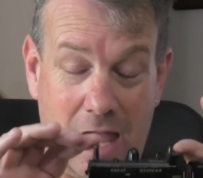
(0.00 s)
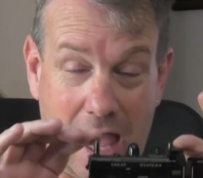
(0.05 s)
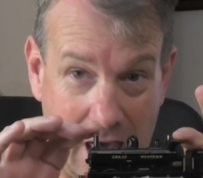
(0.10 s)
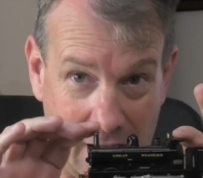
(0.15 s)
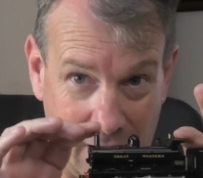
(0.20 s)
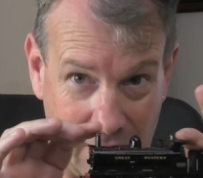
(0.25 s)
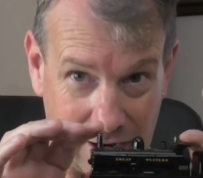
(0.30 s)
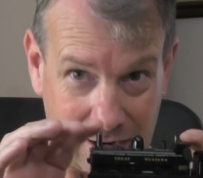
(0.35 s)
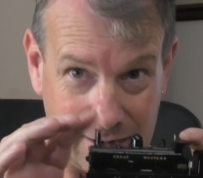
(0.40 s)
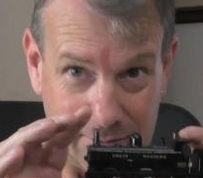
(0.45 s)

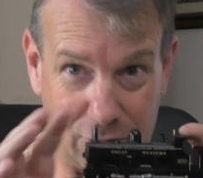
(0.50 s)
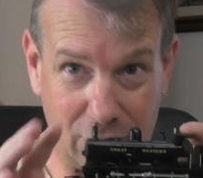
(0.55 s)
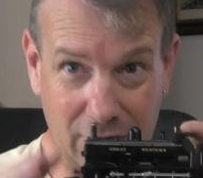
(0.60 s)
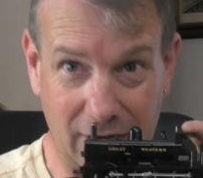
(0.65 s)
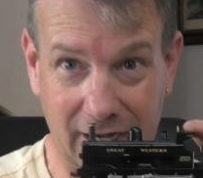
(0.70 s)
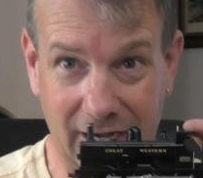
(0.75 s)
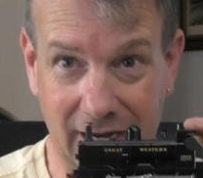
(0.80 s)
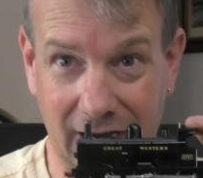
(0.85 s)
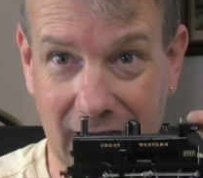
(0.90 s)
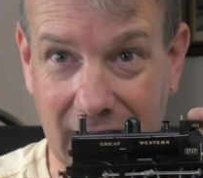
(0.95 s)
I'm going to bring
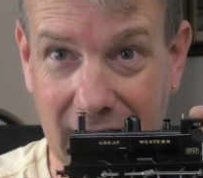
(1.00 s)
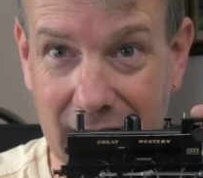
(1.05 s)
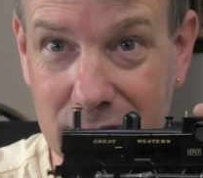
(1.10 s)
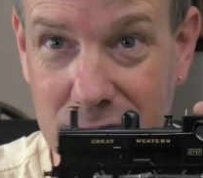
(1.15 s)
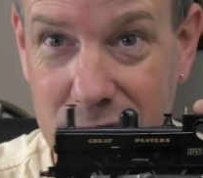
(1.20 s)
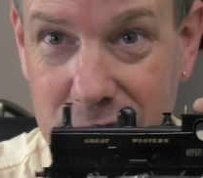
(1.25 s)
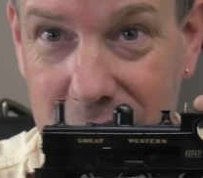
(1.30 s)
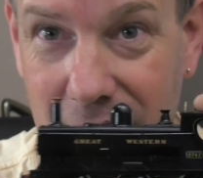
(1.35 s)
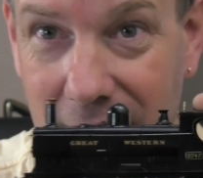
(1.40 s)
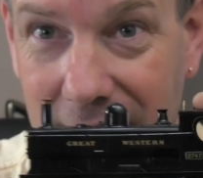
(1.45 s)
it in
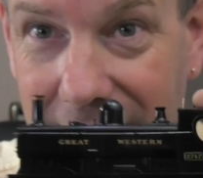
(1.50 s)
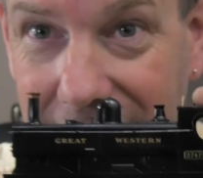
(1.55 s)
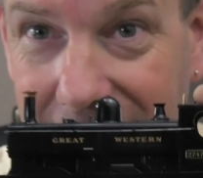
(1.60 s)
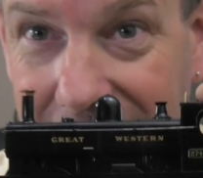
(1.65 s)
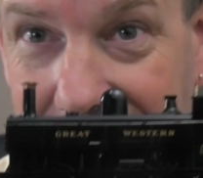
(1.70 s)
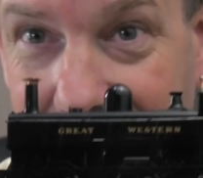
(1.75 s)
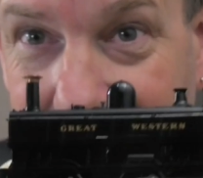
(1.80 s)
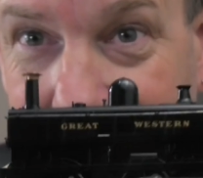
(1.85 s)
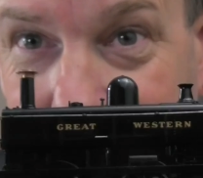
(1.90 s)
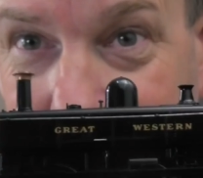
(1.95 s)
close, and
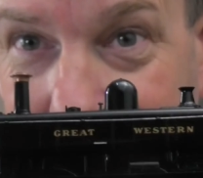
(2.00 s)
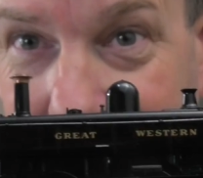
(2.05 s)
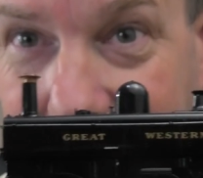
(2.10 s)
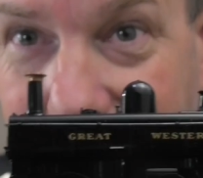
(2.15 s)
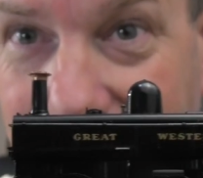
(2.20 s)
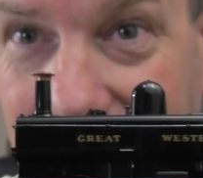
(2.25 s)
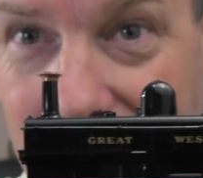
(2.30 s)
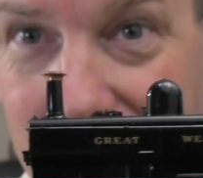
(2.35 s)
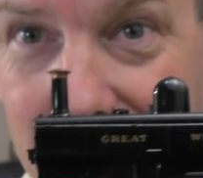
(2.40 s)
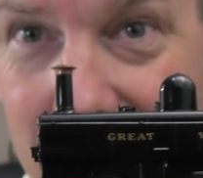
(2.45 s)
there we
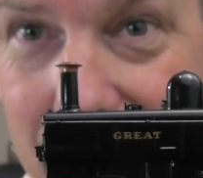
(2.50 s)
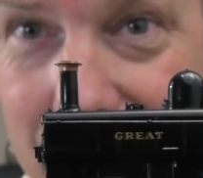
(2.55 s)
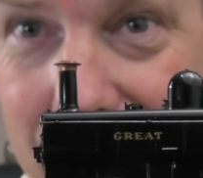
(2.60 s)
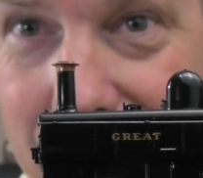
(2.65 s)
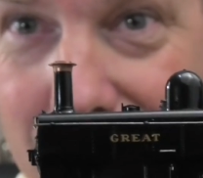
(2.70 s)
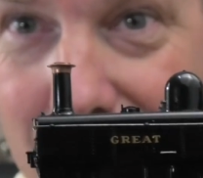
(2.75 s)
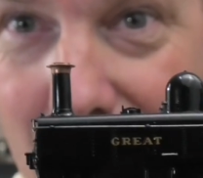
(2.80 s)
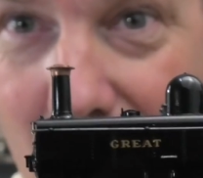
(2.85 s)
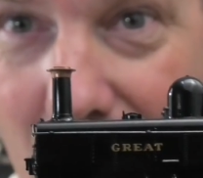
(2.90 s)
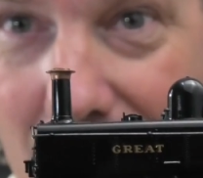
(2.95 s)
go.
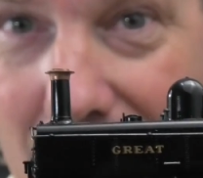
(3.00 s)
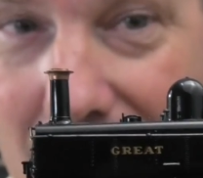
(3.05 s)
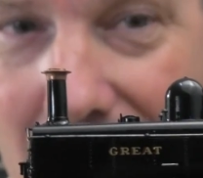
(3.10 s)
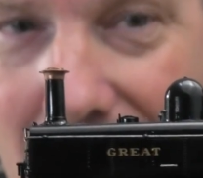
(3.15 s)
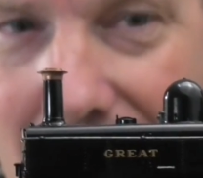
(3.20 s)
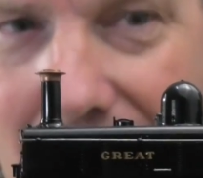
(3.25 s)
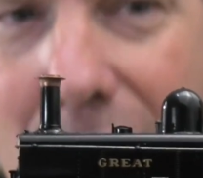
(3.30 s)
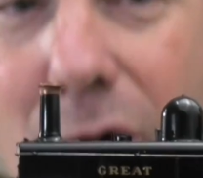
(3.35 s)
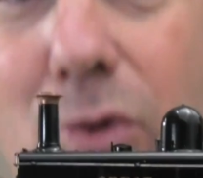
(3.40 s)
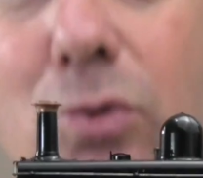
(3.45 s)
My
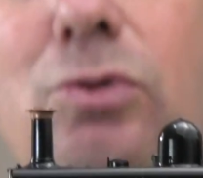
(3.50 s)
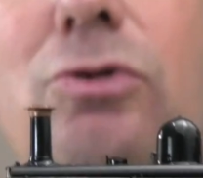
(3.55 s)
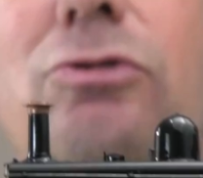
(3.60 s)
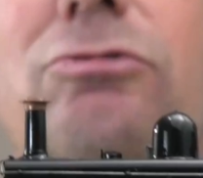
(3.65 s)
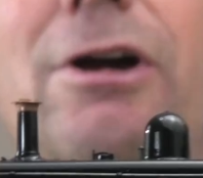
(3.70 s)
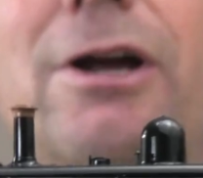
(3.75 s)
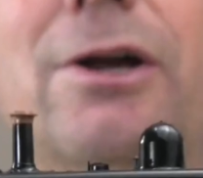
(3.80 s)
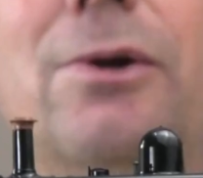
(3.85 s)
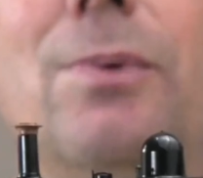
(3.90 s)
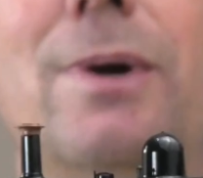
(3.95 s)
old
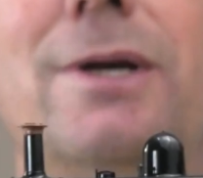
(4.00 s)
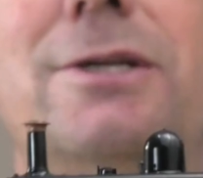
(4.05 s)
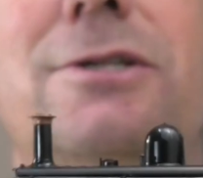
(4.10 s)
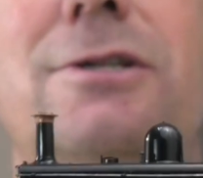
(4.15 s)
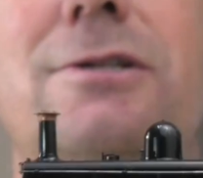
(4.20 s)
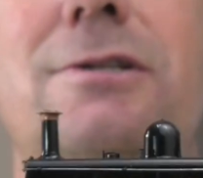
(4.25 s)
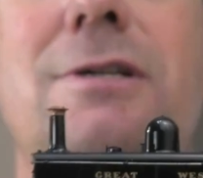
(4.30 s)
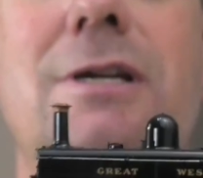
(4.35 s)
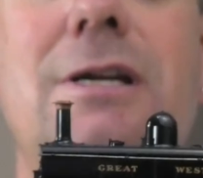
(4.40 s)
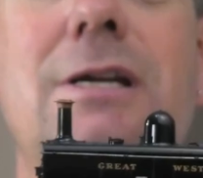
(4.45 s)
Great
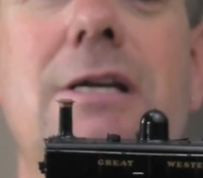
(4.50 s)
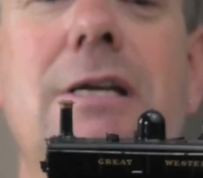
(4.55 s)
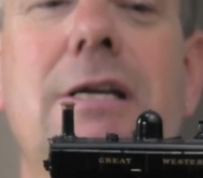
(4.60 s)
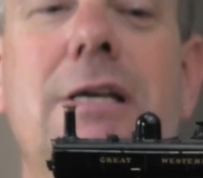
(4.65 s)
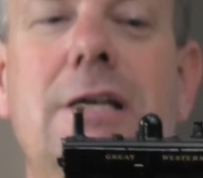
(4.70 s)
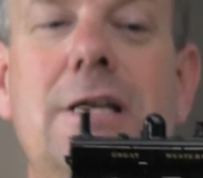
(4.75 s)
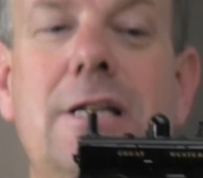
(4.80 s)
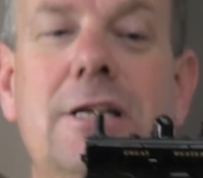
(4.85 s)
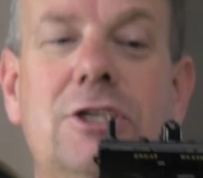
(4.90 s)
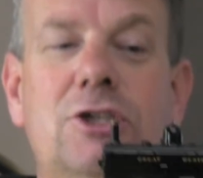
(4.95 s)
Western
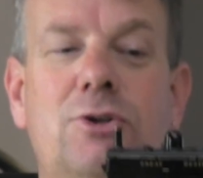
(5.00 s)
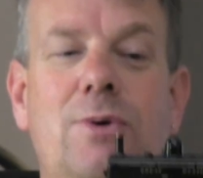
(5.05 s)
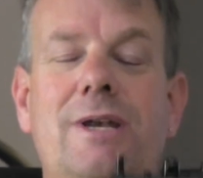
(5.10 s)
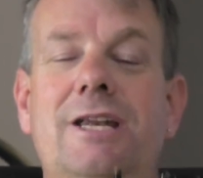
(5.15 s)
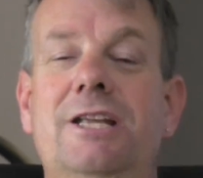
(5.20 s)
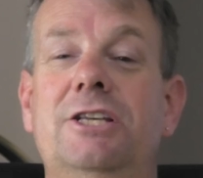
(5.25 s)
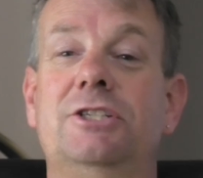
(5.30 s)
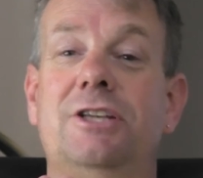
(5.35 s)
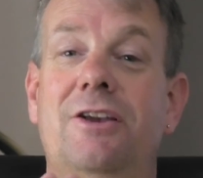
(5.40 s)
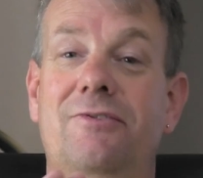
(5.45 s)

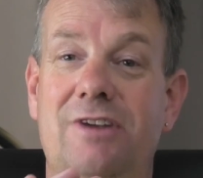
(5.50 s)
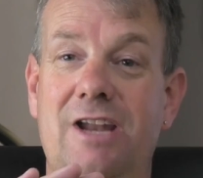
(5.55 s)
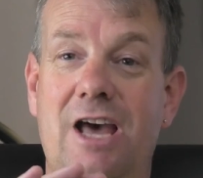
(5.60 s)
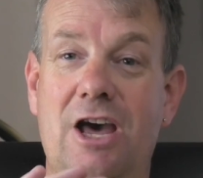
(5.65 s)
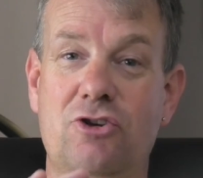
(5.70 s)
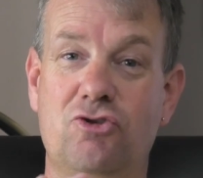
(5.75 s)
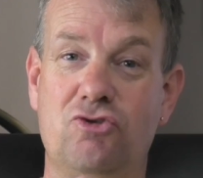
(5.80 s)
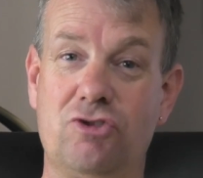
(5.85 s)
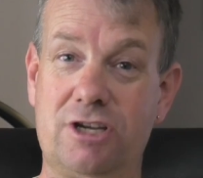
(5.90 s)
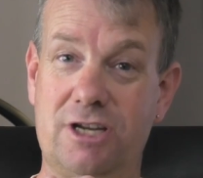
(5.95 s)

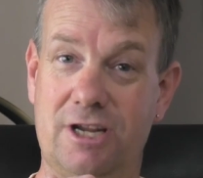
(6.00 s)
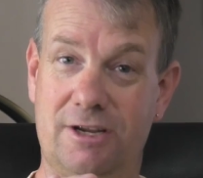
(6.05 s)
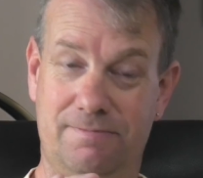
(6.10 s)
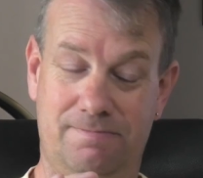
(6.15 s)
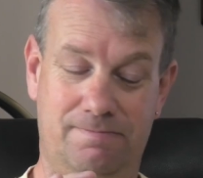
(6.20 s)
2700,